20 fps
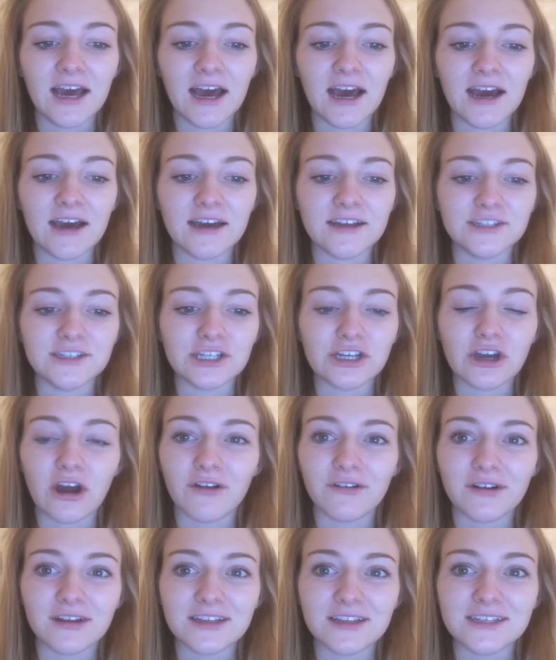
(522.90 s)
and you
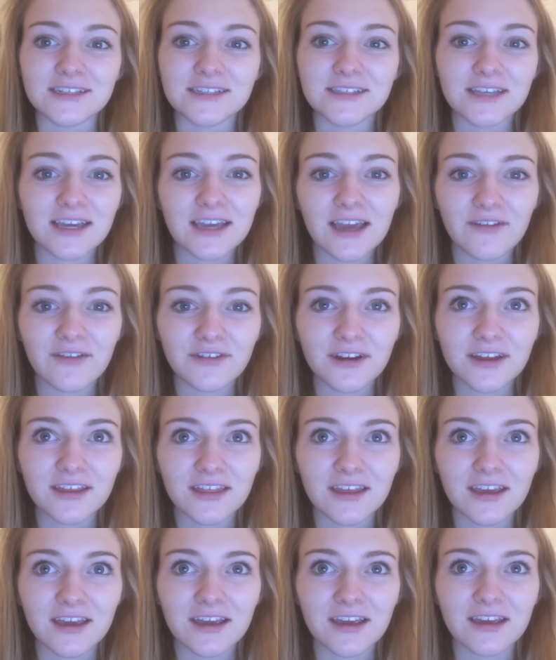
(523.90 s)
can't really see
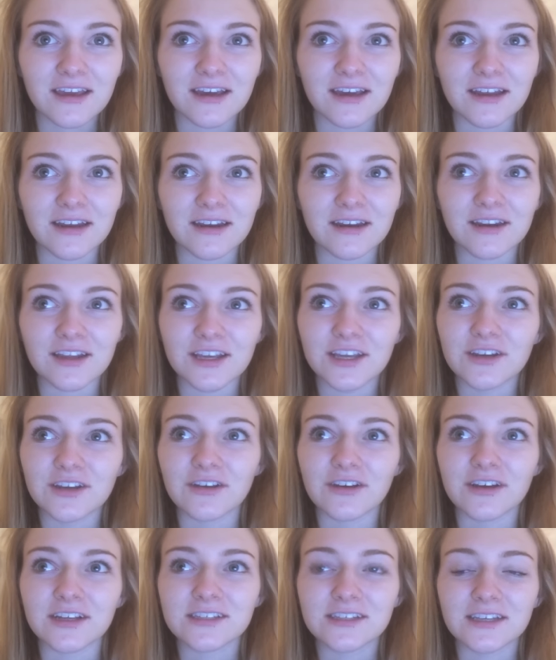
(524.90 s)
everything, and you know,
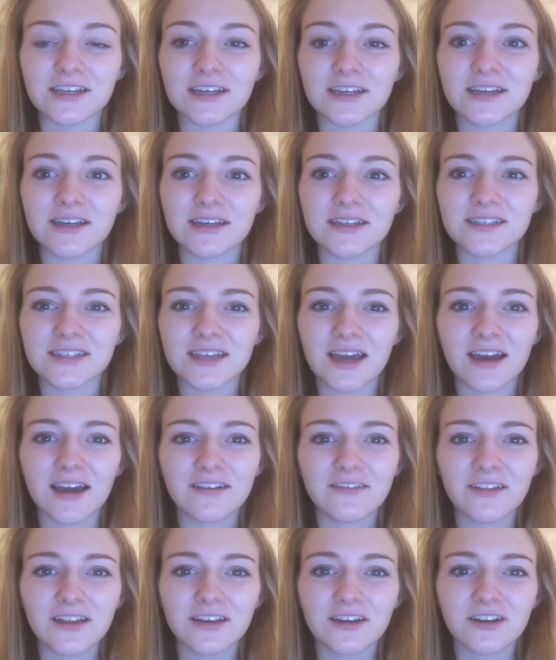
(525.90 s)
it's like, it's kind
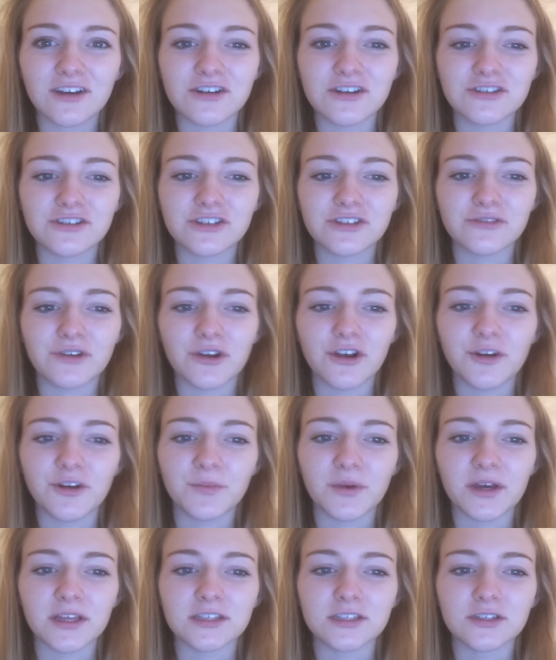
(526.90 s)
of like a country road,
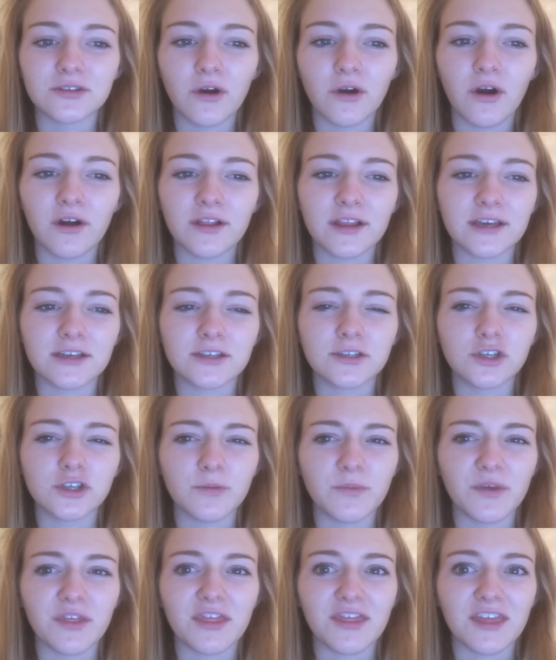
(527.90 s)
but it's not like
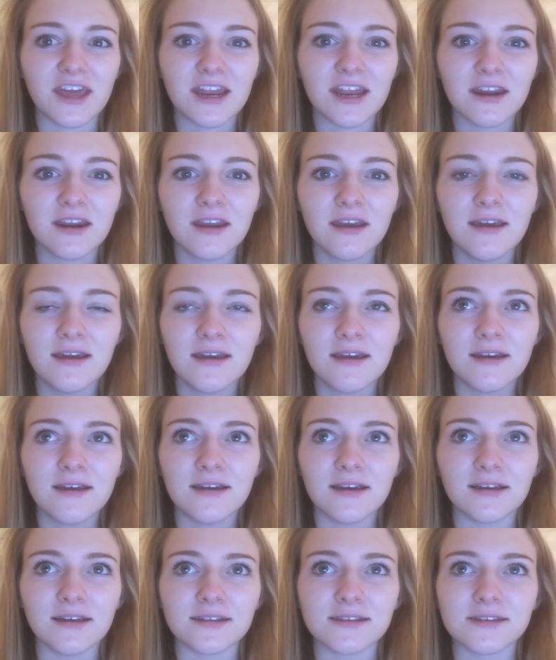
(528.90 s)
super thin.
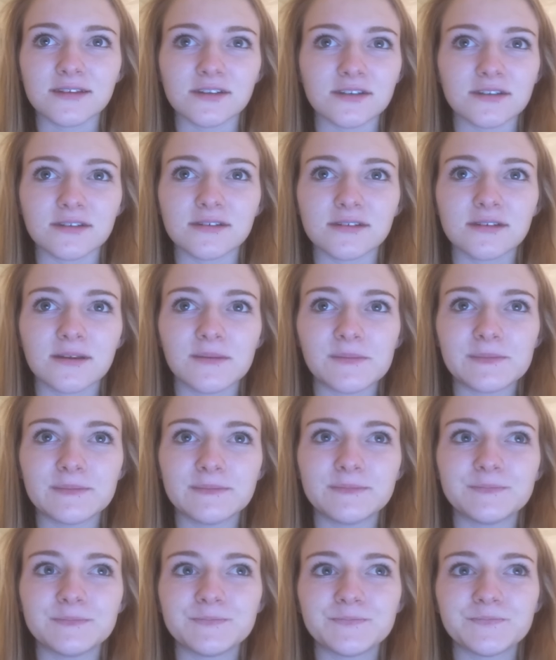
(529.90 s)
It's just
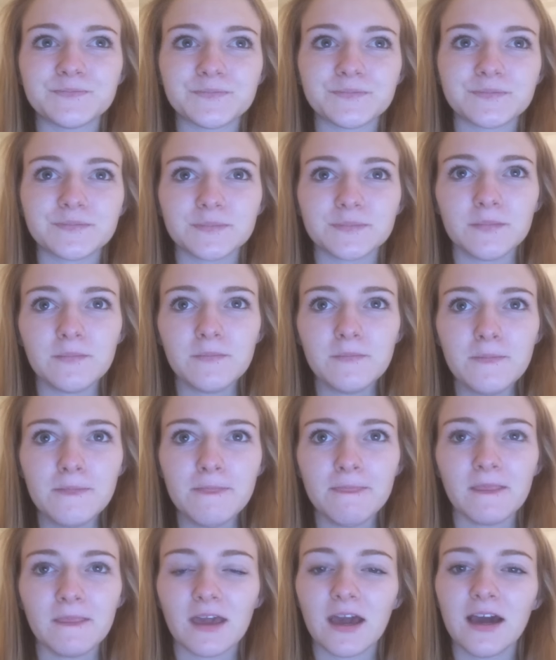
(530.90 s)

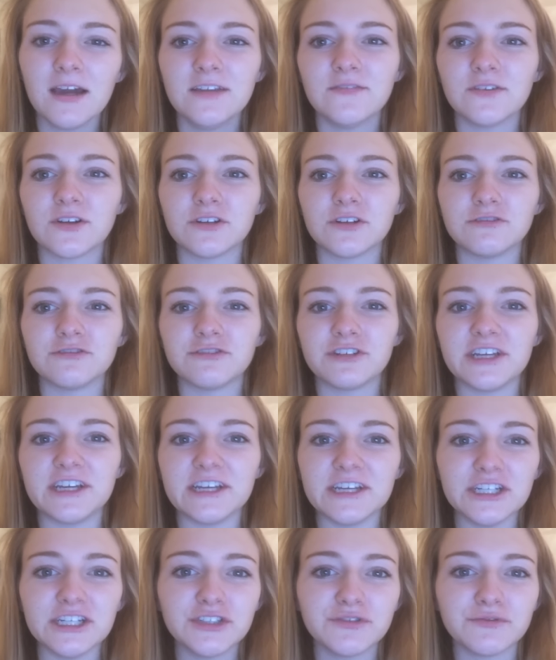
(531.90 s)
kind of a
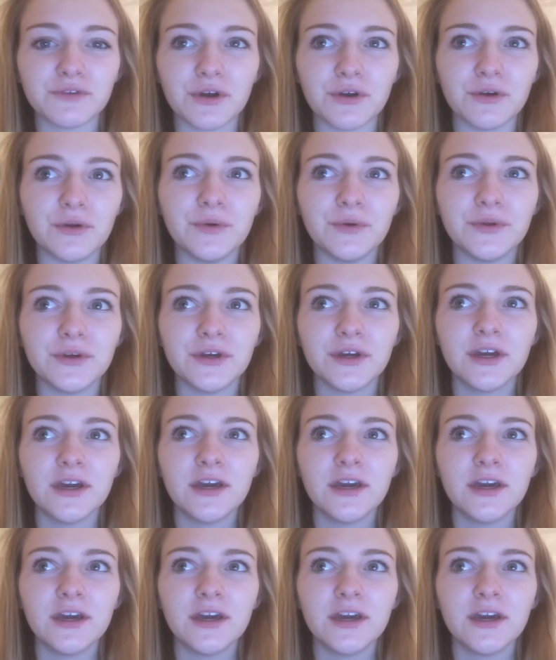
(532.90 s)
country-ish road,